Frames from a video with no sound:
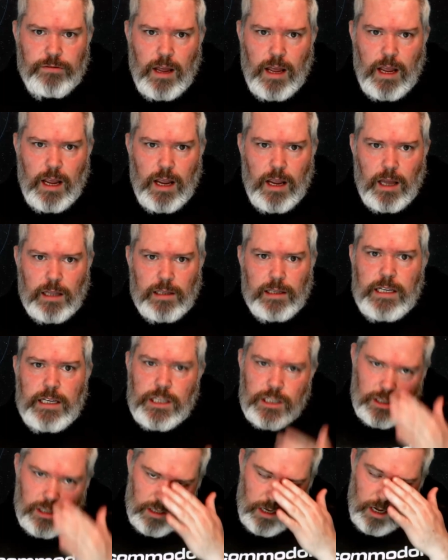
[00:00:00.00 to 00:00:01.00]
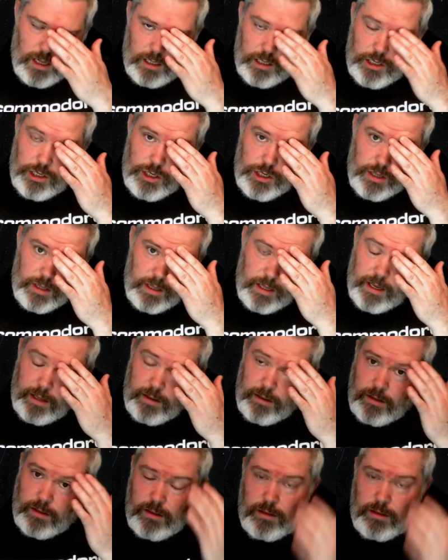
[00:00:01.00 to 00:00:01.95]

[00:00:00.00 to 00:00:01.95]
at least knowledge that,